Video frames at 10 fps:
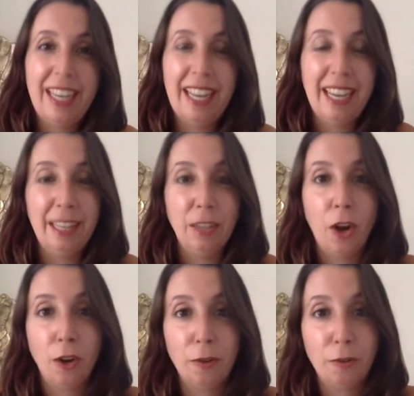is
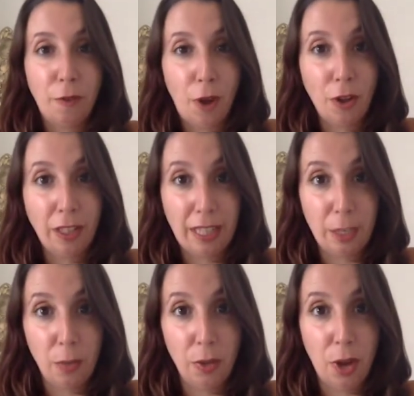our fall
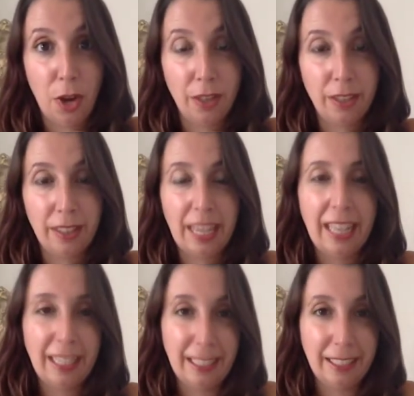equinox,
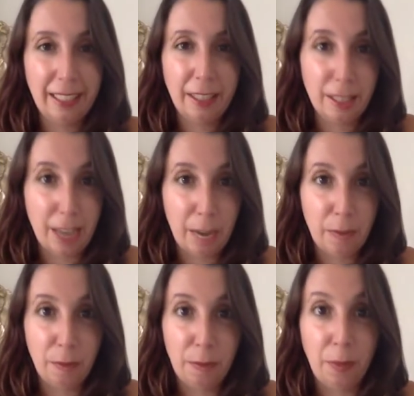at least at the time
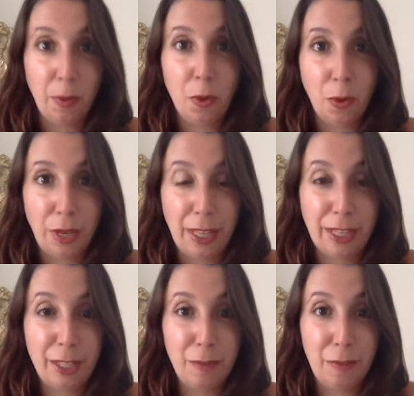of me recording
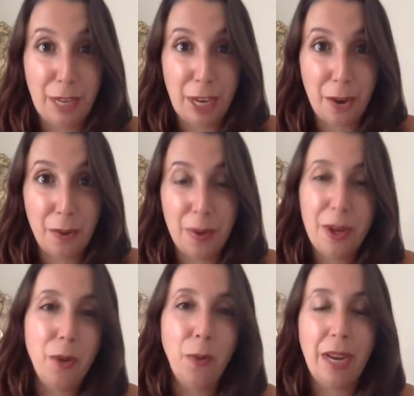this video.
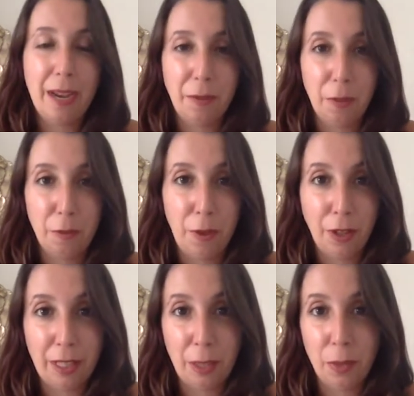We have the
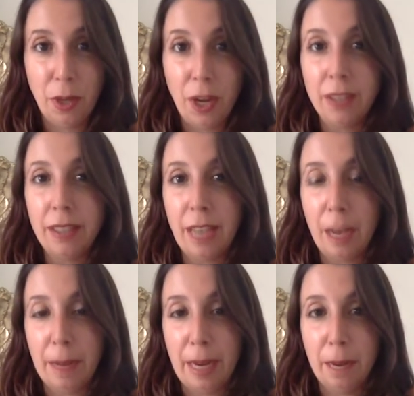fall equinox
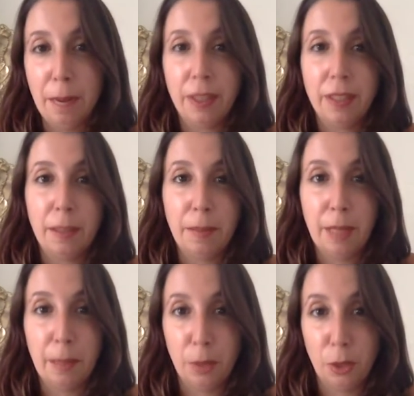coming up on
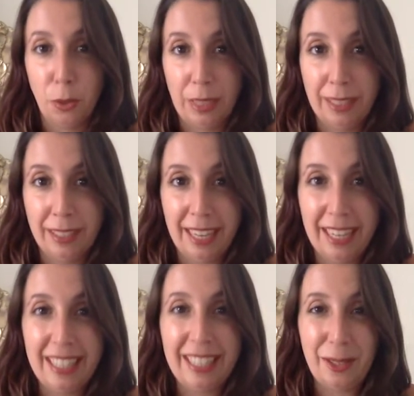September
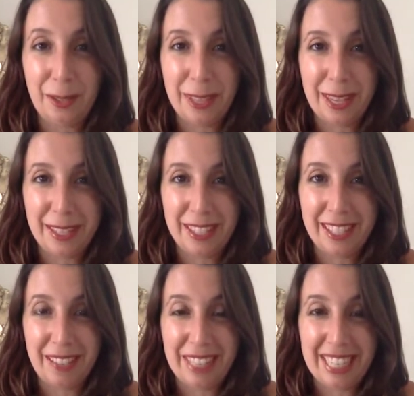22nd,
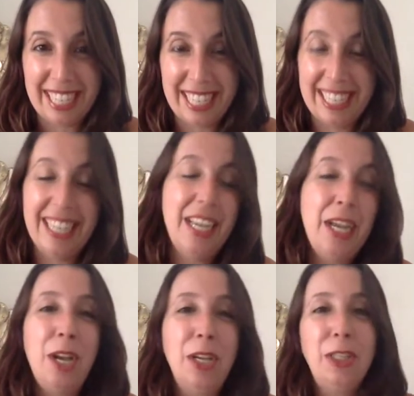2017.
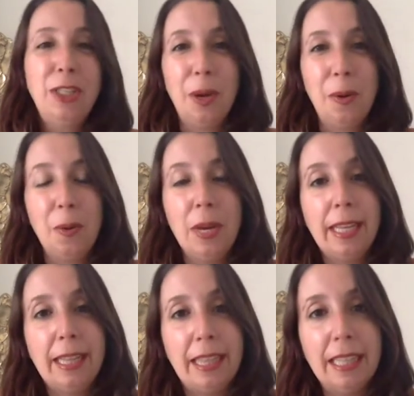So
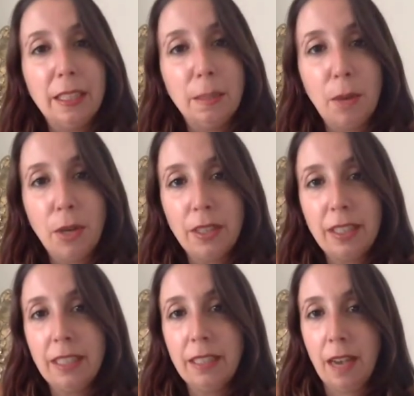this marks
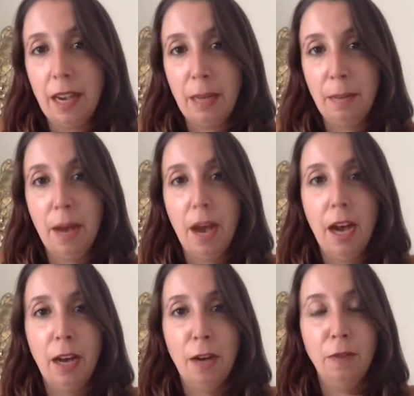a time
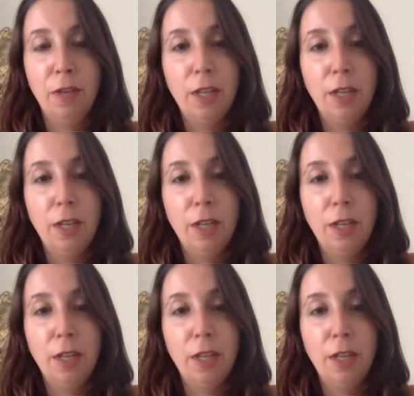of